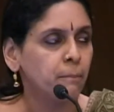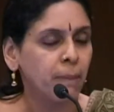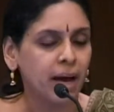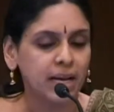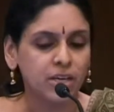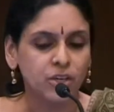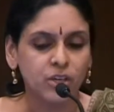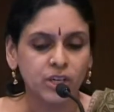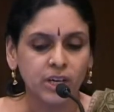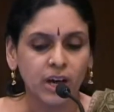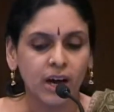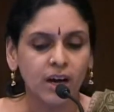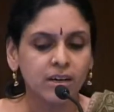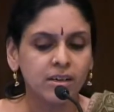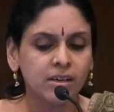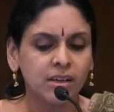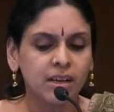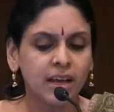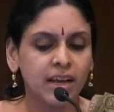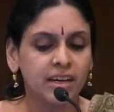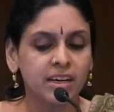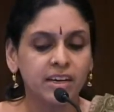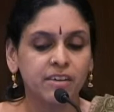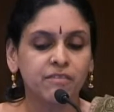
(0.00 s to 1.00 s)

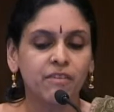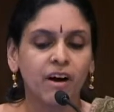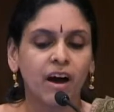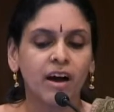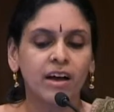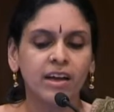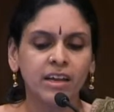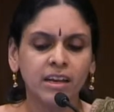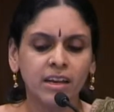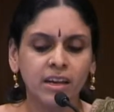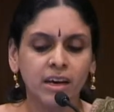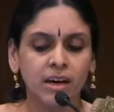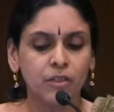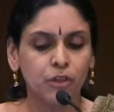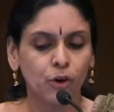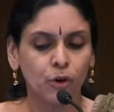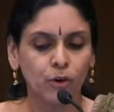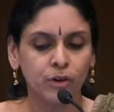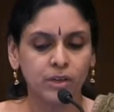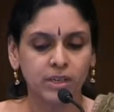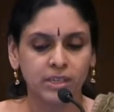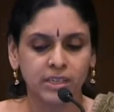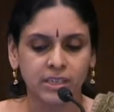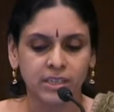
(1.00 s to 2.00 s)
Patriarchal and divine
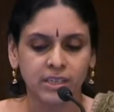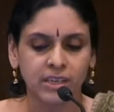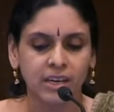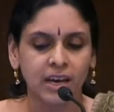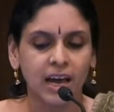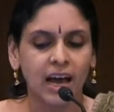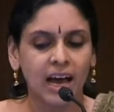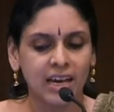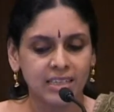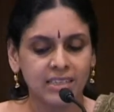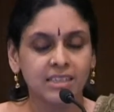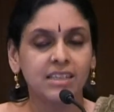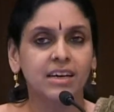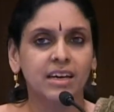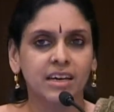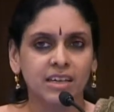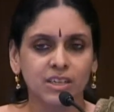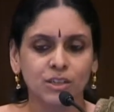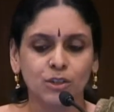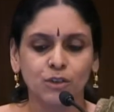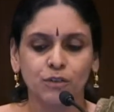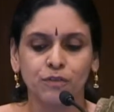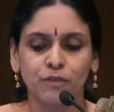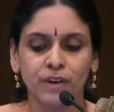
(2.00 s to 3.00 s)
authority, as in the
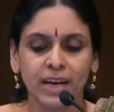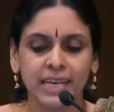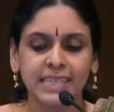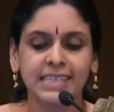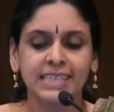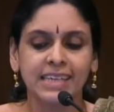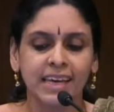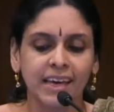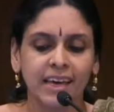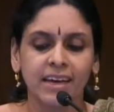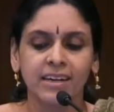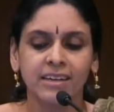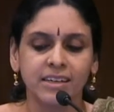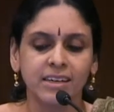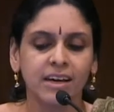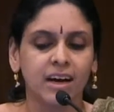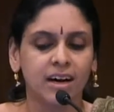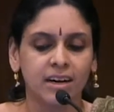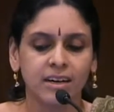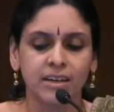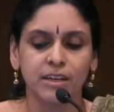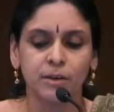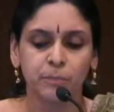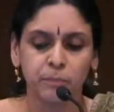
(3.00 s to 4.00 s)
case of
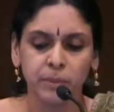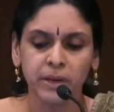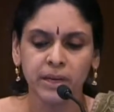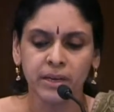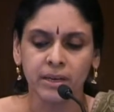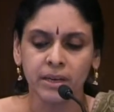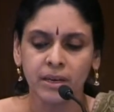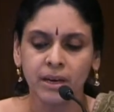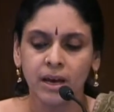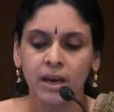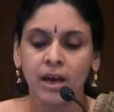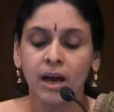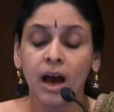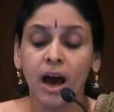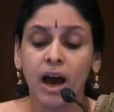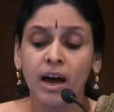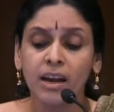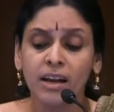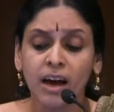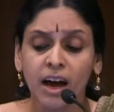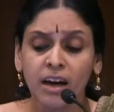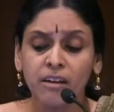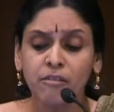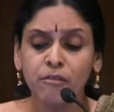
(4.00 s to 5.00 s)
SKDRDP,
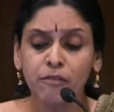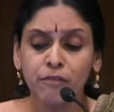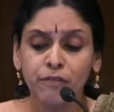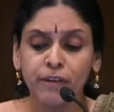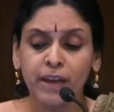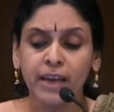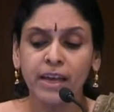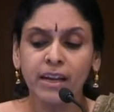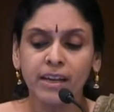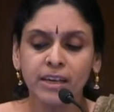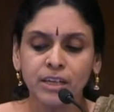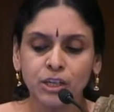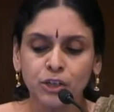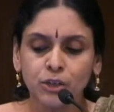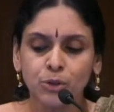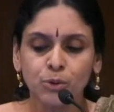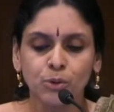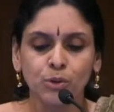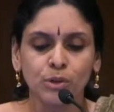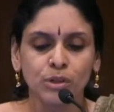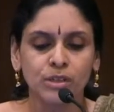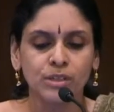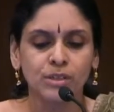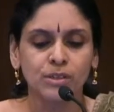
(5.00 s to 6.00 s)
are unfailing
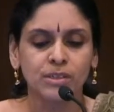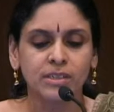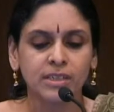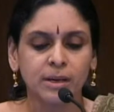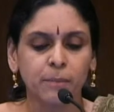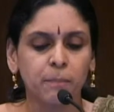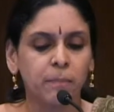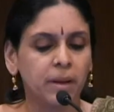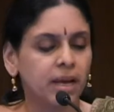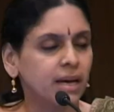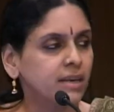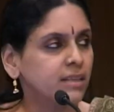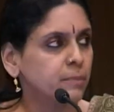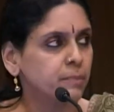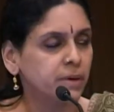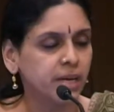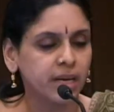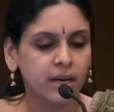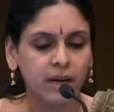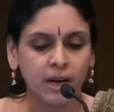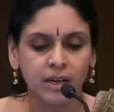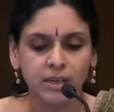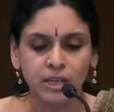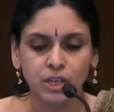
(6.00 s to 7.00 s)
tools to supply the
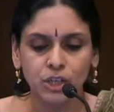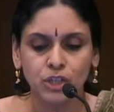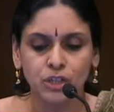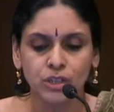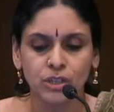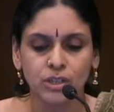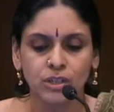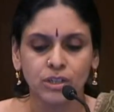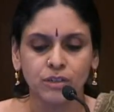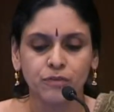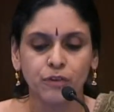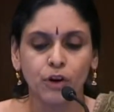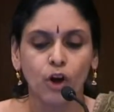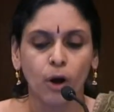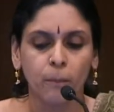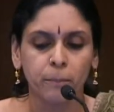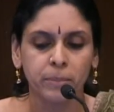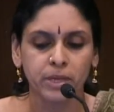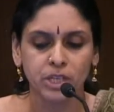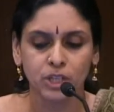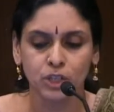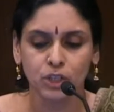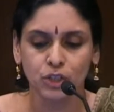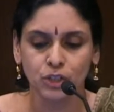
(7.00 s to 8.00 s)
preconditions for
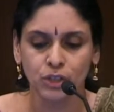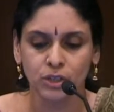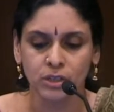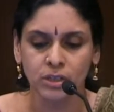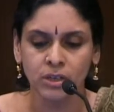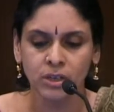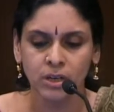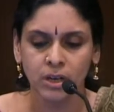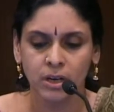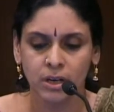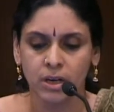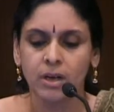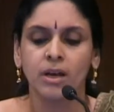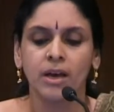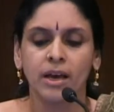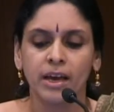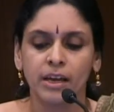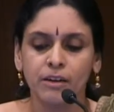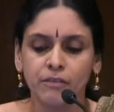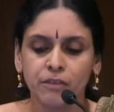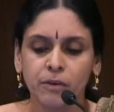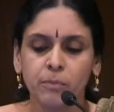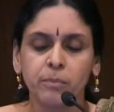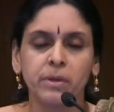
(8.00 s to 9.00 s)
competition,
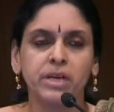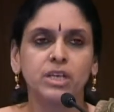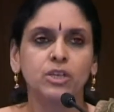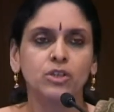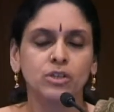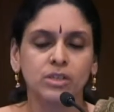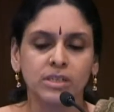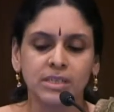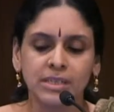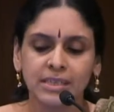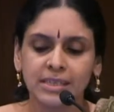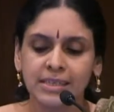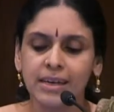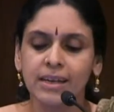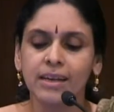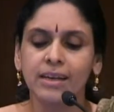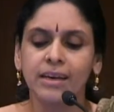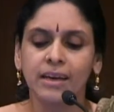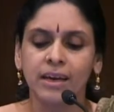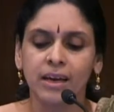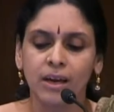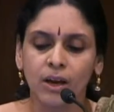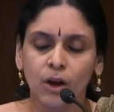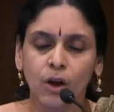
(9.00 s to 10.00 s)
information,
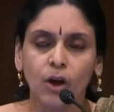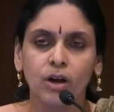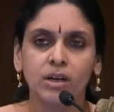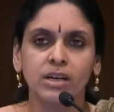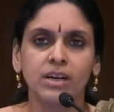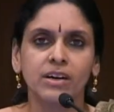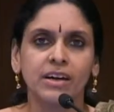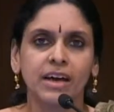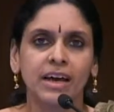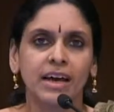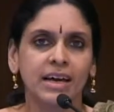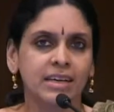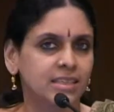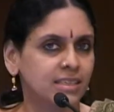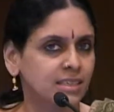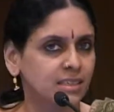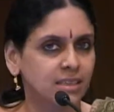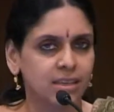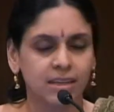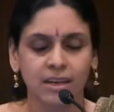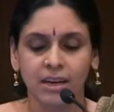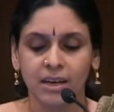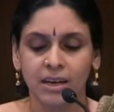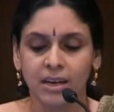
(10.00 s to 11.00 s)
skilling,
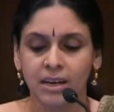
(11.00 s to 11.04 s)
contracts,